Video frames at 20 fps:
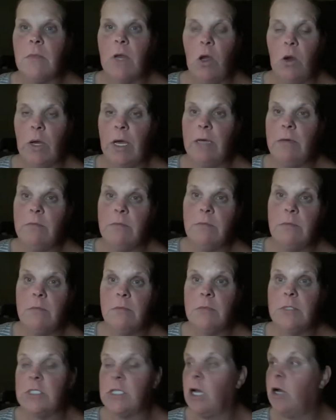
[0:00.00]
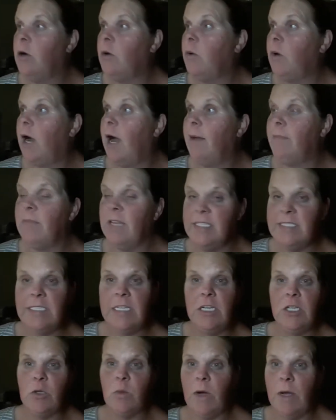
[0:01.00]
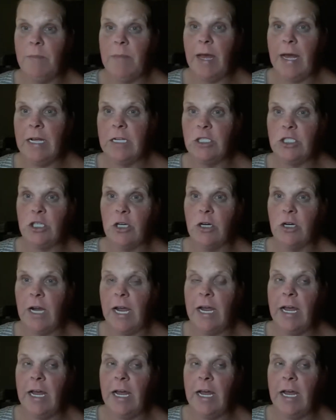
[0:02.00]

Okay. So I'm listening to one manager,